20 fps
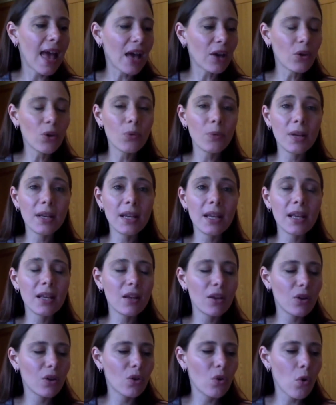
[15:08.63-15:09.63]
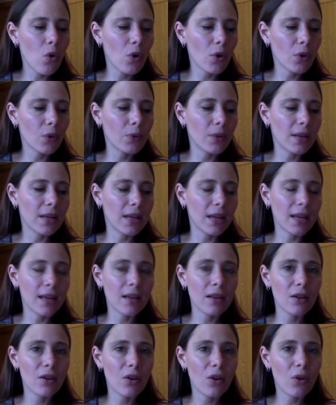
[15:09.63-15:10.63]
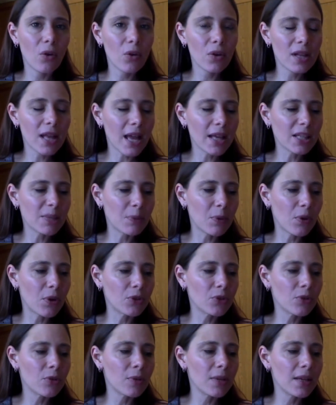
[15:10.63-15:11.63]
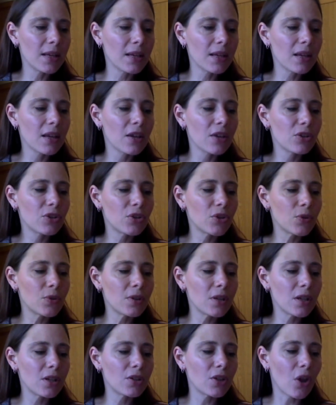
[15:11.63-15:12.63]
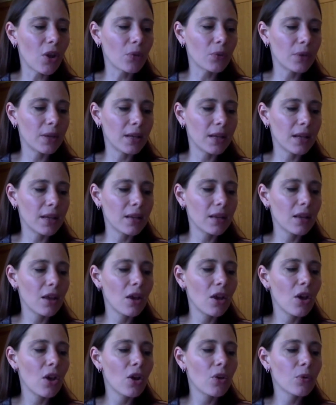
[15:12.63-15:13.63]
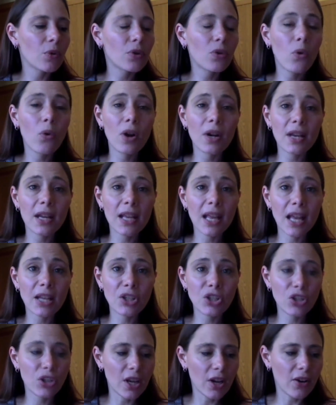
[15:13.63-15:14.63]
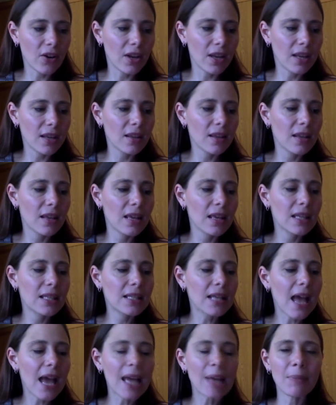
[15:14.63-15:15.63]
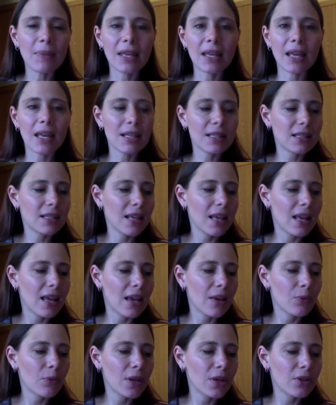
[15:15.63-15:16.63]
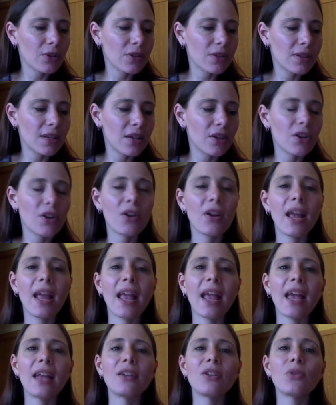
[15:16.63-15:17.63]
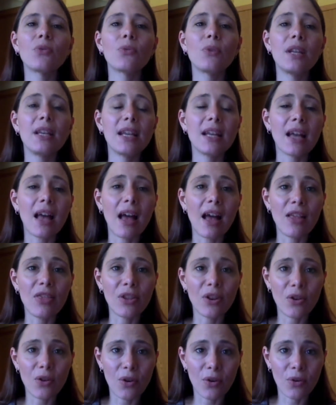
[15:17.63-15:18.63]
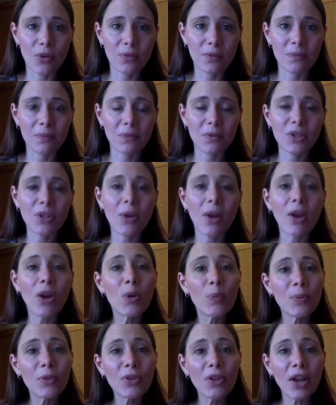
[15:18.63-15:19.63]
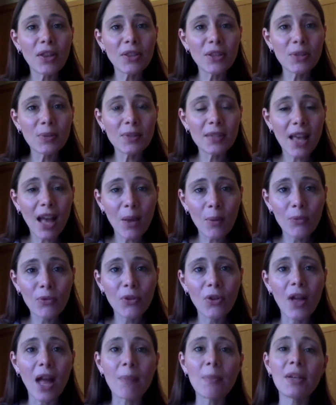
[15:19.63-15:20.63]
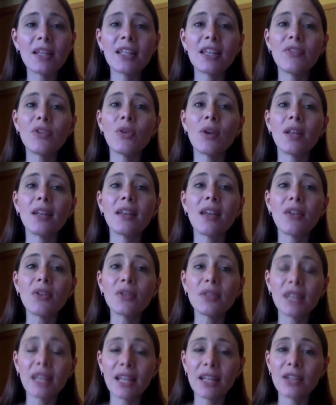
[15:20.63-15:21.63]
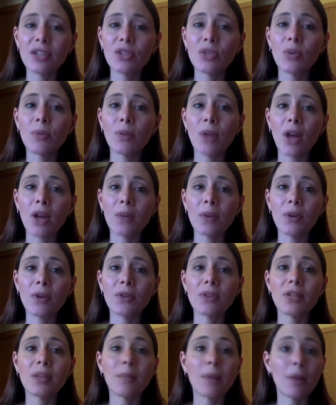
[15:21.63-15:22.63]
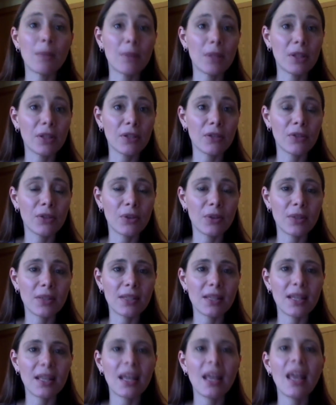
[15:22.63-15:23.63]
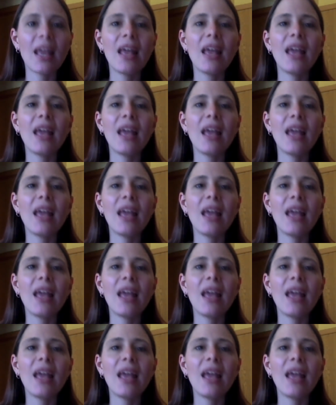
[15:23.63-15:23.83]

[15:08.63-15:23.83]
echo reading, choral reading, whole class poetry reading, student adult reading, recording and sharing, timing it, readers theater, and reading on their own. So I hope you thought this was helpful. I'm going to give you another link to a blog post about building fluency,